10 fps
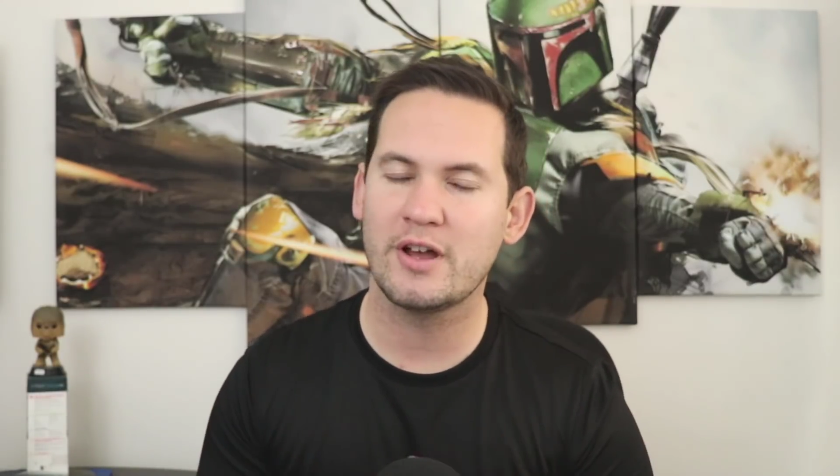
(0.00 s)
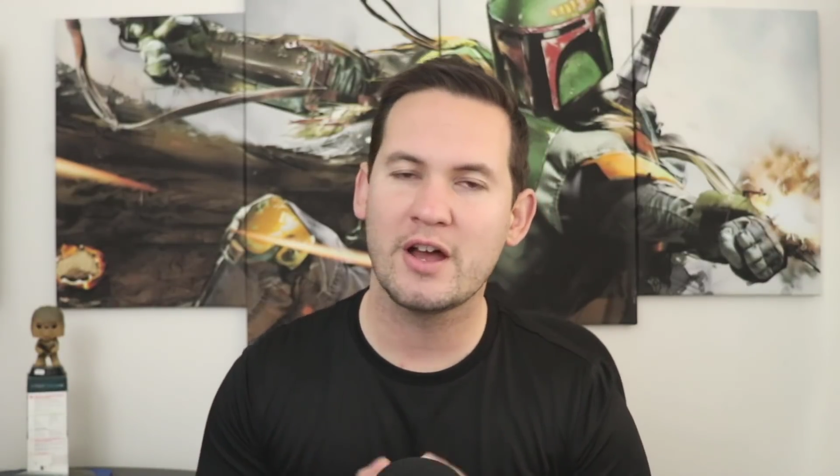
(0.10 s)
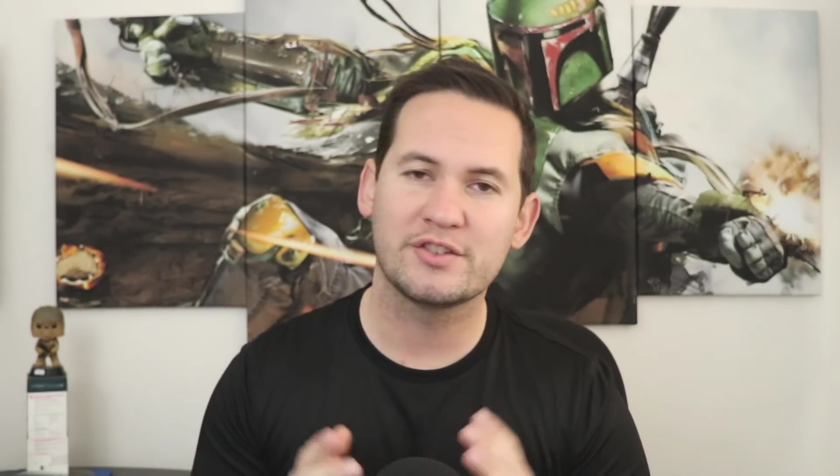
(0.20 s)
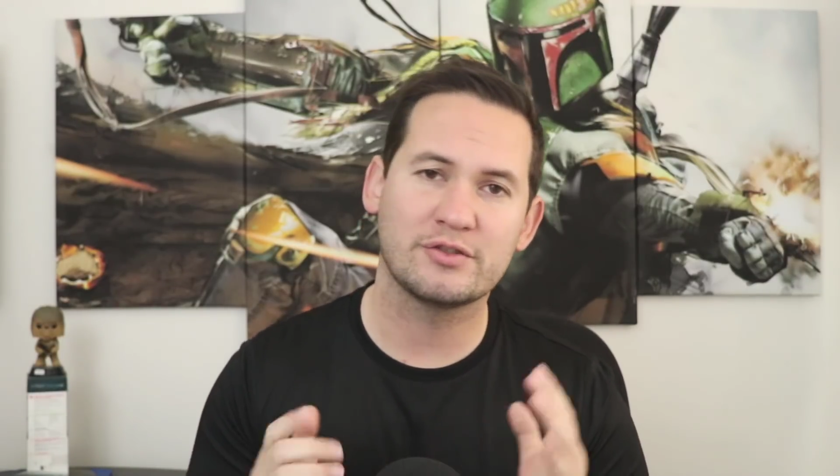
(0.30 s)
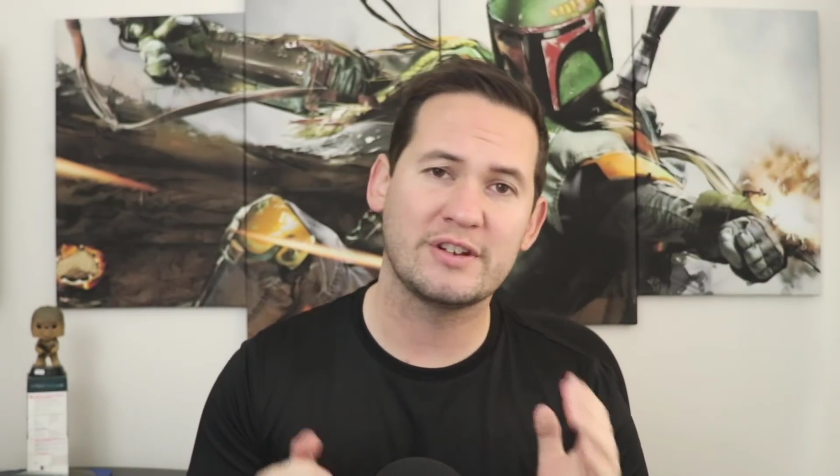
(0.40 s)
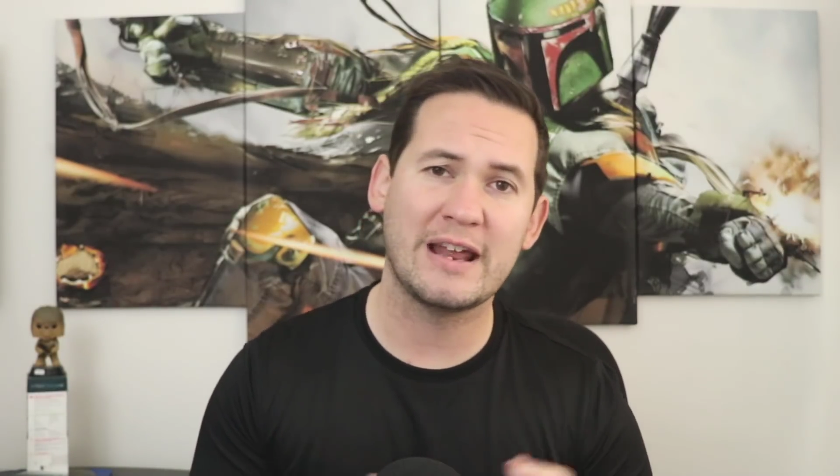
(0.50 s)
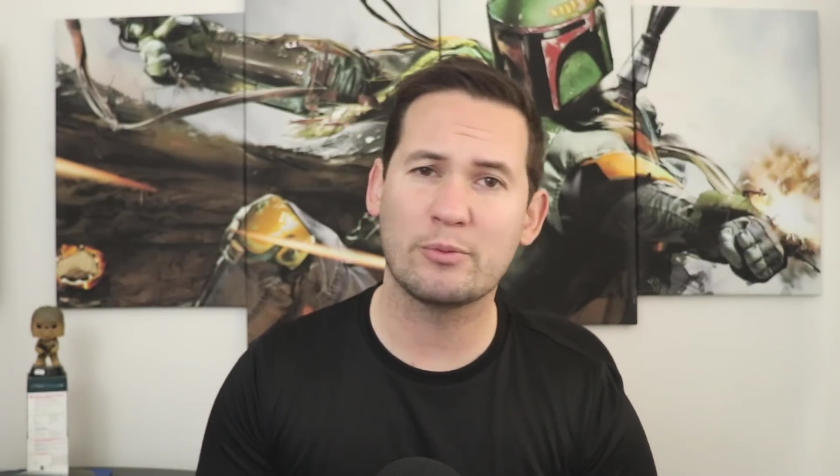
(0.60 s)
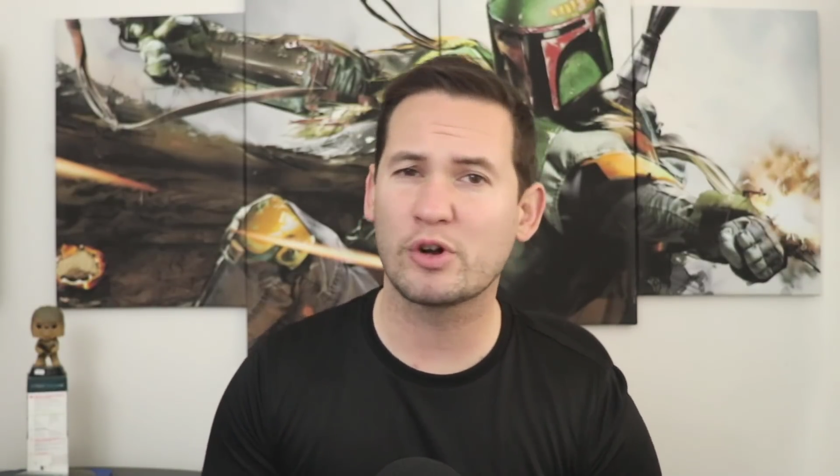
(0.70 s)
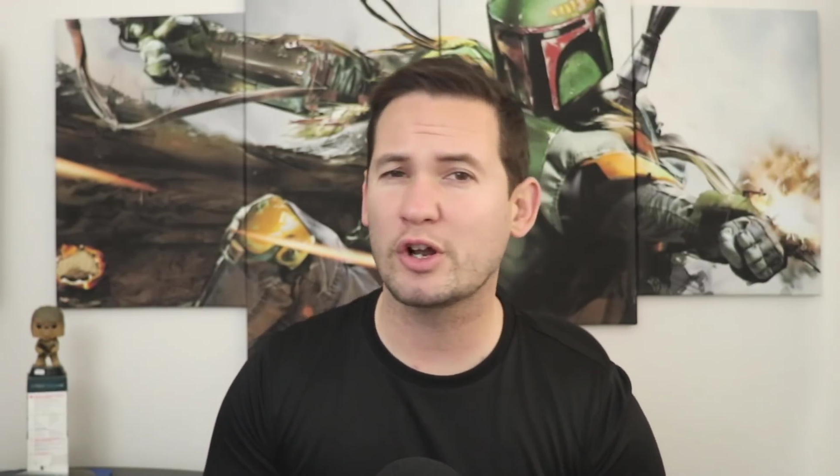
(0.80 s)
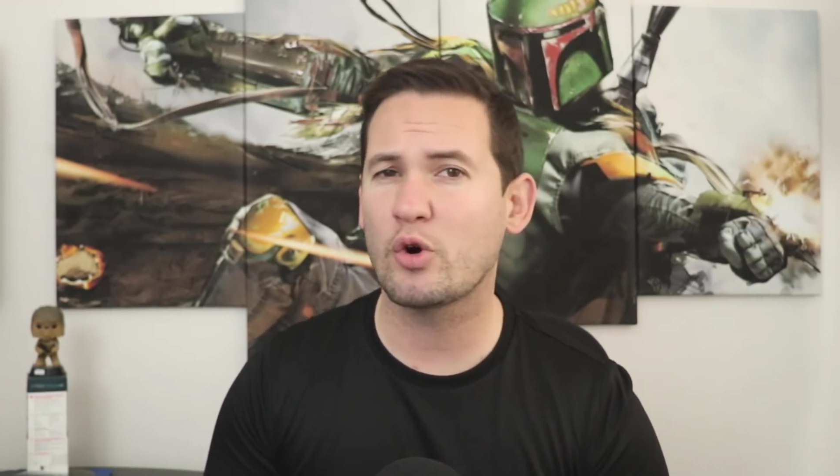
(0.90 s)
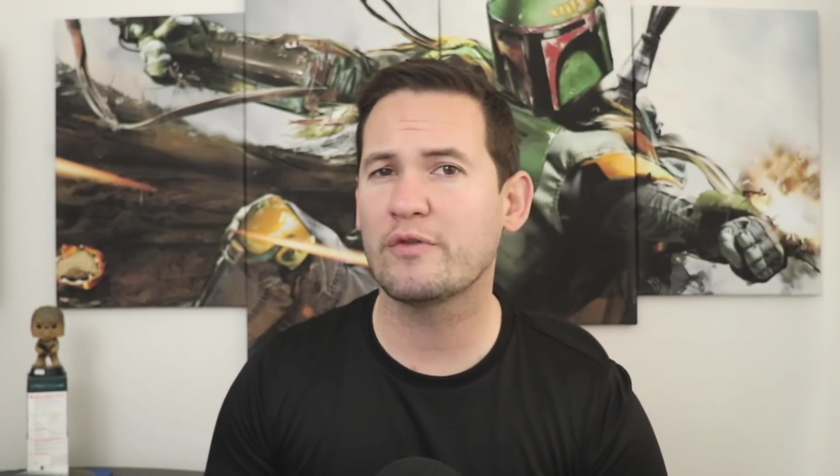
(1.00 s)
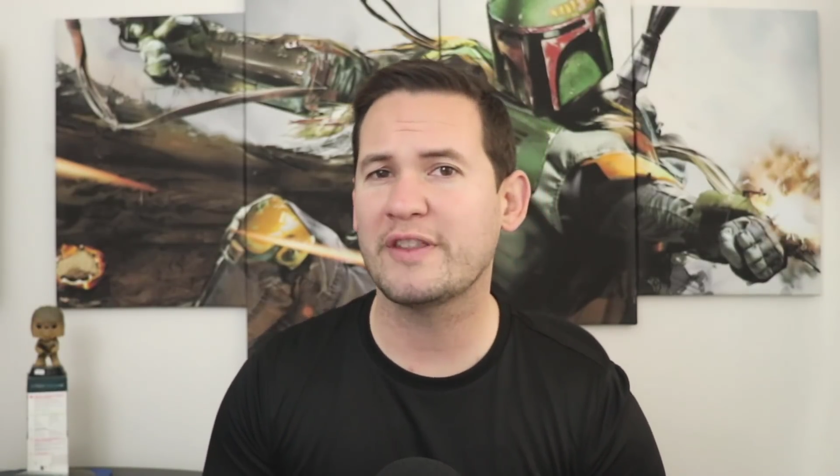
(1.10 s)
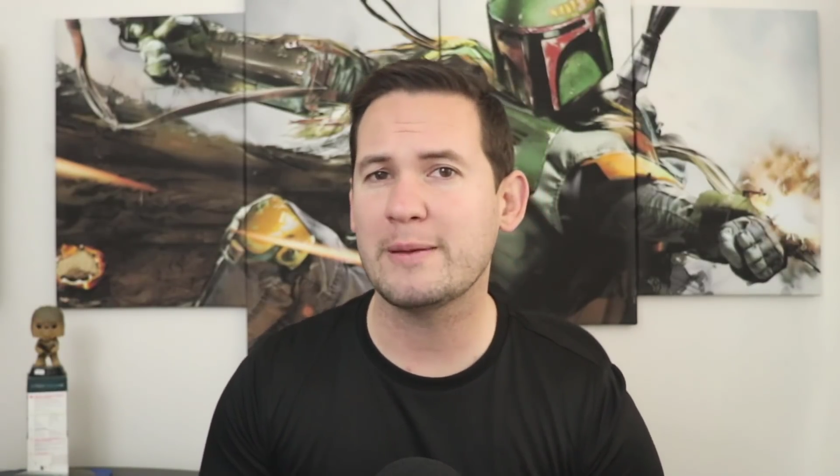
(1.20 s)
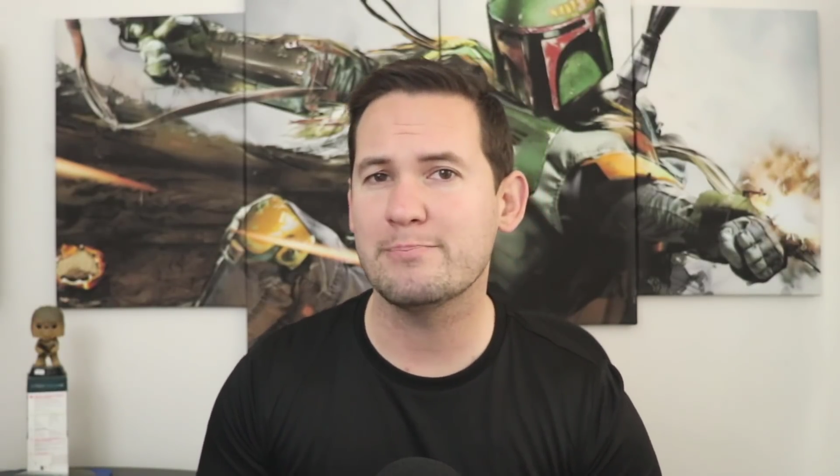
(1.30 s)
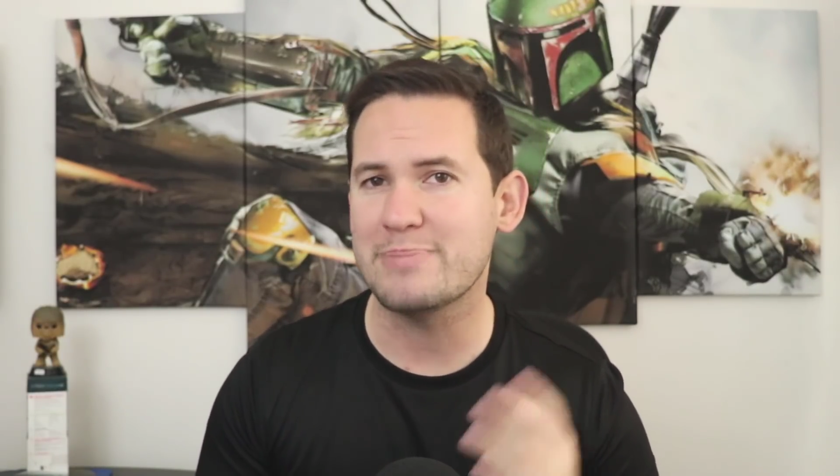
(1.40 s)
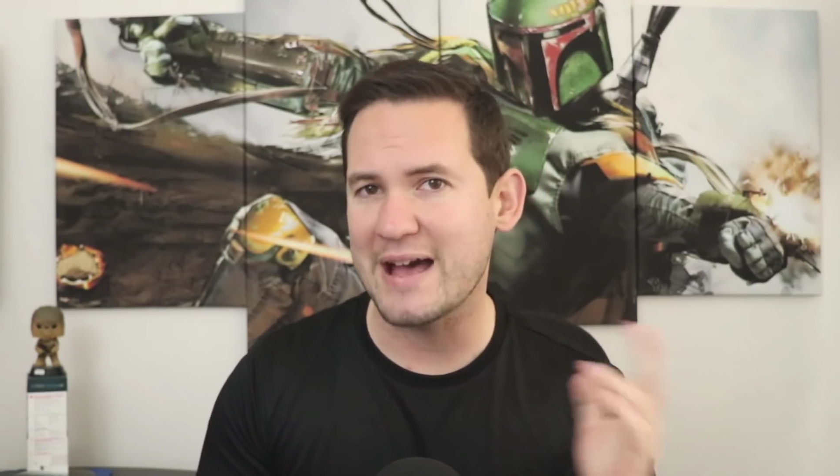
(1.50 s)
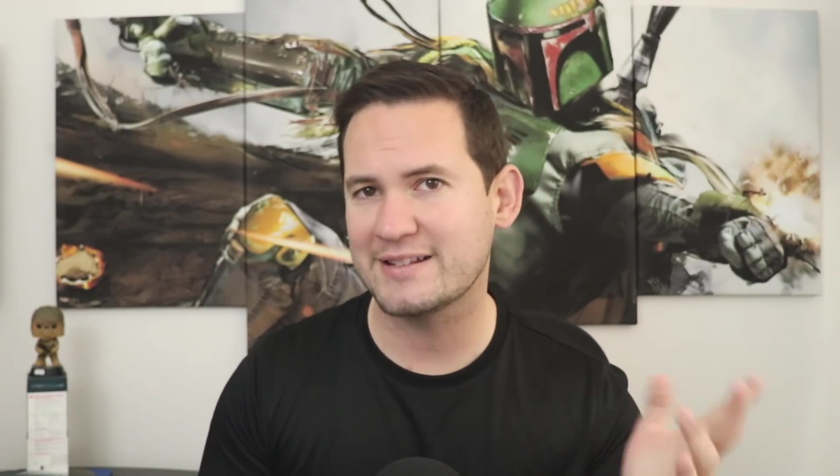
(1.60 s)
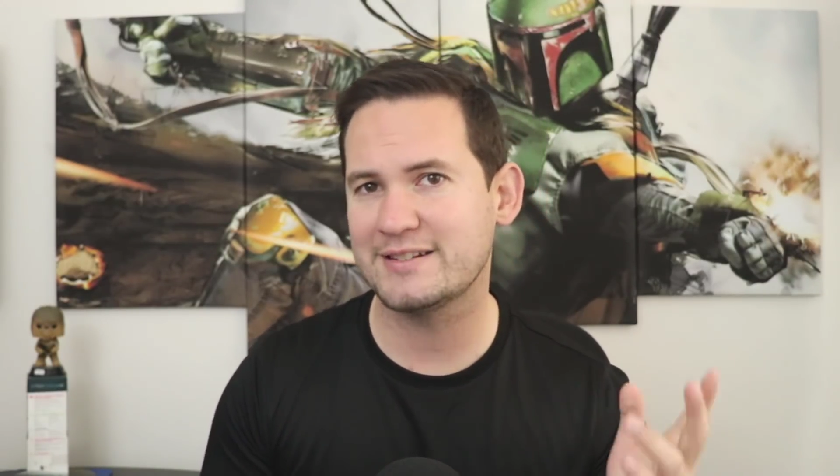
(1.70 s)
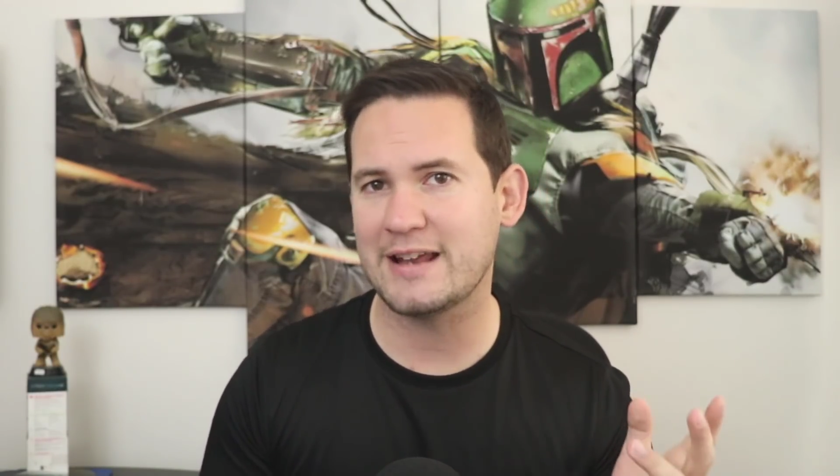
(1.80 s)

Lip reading: So today we're going to go over the best